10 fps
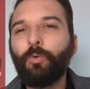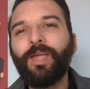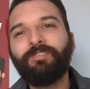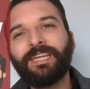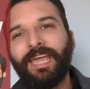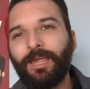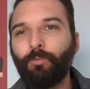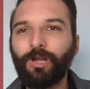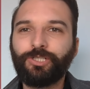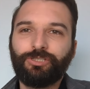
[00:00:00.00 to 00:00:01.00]
We have a
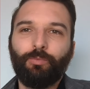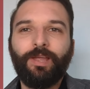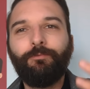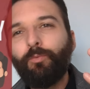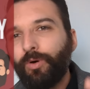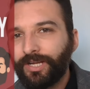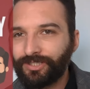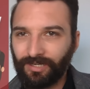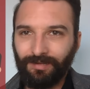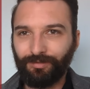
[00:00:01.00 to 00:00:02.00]
K-1 show. We have one
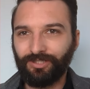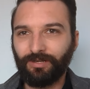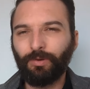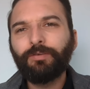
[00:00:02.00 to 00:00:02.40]
championship.